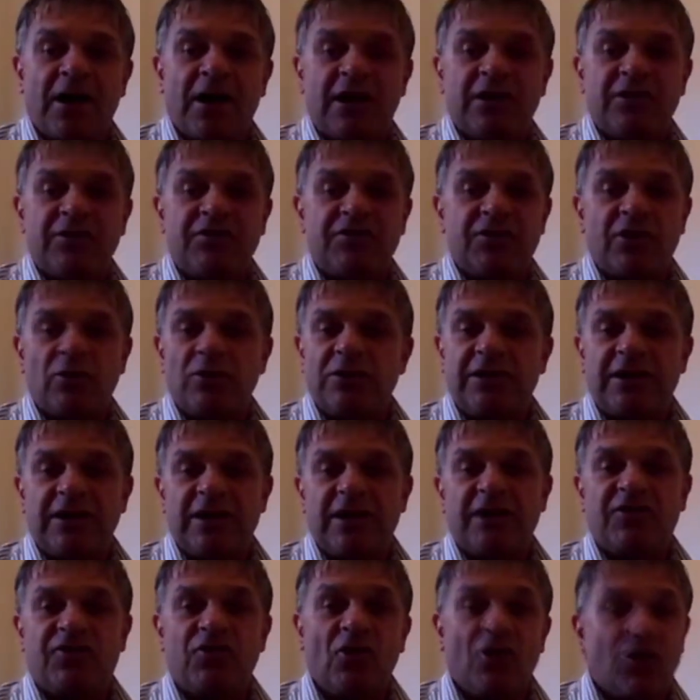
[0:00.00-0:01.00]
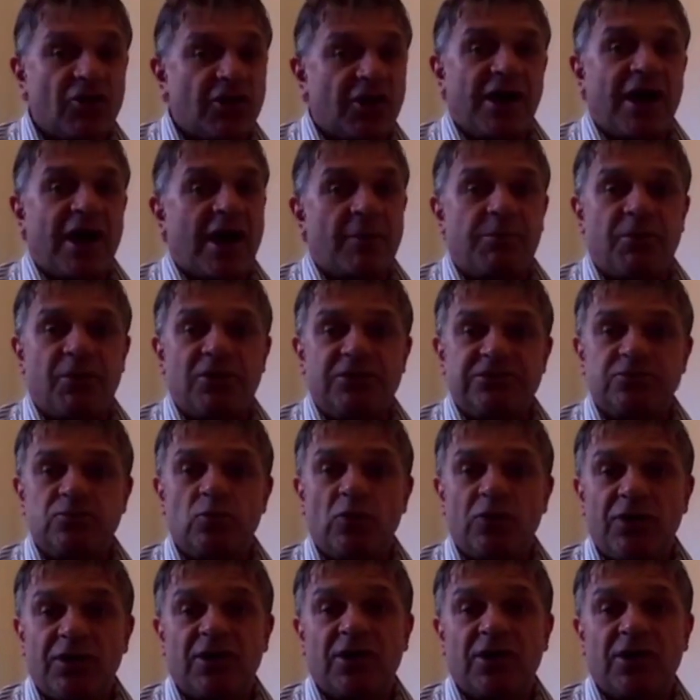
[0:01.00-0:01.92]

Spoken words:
And so it's not going to happen.